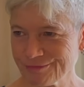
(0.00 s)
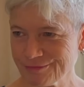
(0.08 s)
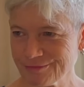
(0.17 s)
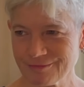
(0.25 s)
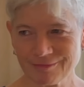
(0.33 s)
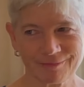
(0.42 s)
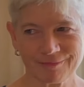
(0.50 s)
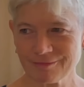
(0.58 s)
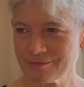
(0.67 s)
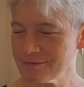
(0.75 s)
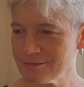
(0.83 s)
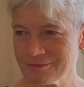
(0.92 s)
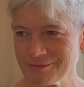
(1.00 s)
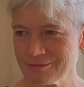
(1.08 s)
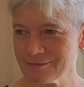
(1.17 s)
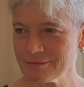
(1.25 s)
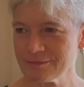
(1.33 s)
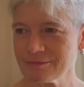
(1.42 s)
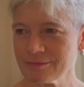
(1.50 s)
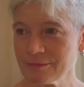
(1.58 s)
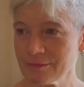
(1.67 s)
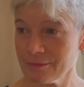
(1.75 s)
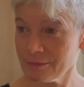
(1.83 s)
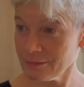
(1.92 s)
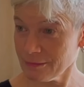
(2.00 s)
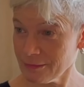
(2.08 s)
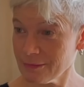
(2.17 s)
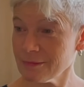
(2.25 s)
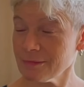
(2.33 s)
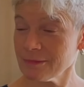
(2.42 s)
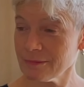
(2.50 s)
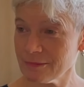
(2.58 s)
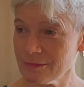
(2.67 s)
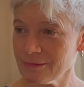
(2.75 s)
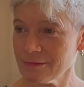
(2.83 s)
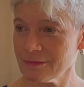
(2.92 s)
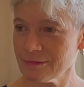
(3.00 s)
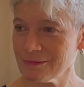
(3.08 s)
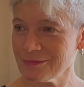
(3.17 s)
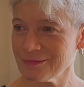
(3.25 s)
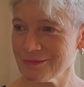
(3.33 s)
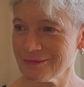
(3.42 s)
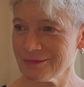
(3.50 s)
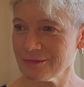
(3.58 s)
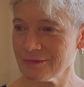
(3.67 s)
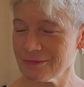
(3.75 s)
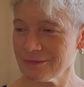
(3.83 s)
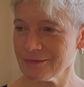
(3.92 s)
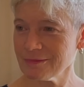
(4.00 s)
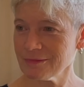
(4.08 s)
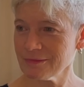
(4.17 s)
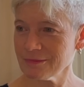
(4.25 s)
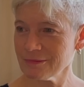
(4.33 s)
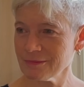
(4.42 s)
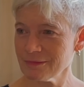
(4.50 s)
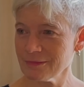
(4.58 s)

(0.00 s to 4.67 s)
someone Googles you, it's like uh, you're a legend of, of the bass